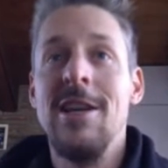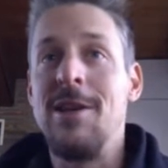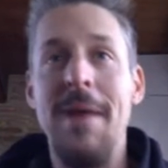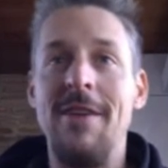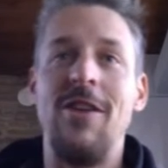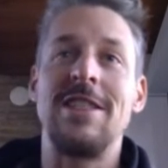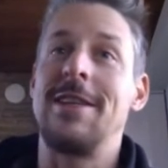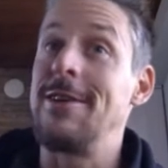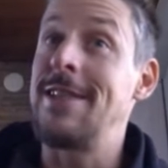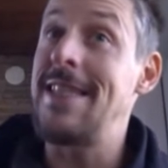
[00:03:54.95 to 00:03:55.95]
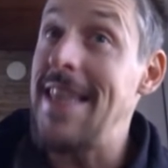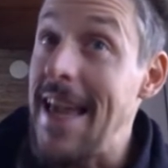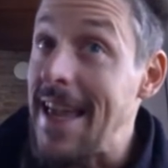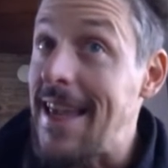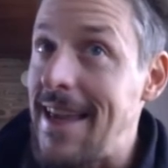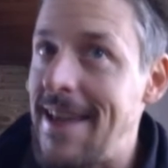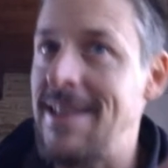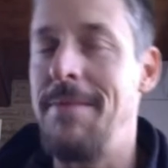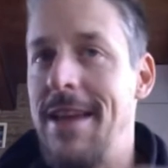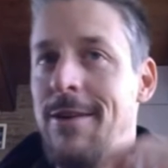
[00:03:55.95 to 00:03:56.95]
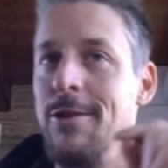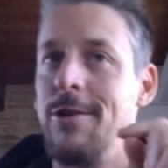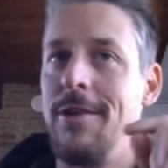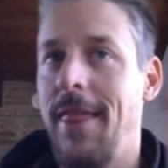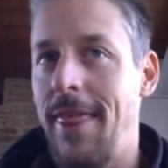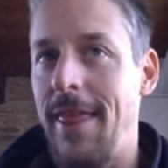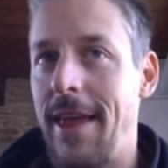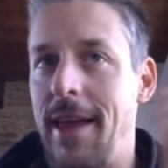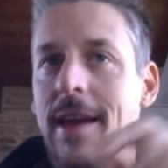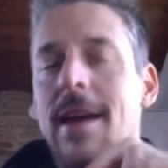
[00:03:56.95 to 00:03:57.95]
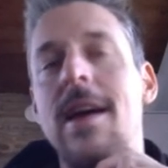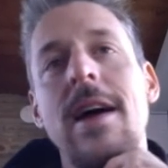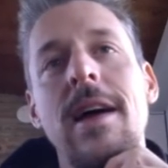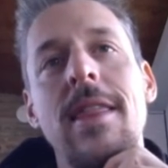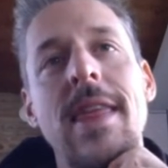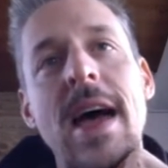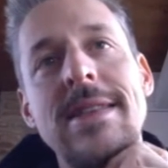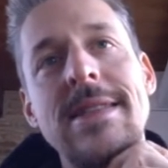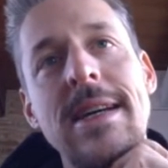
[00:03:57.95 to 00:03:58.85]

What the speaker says: to make visitors think and to make Google think that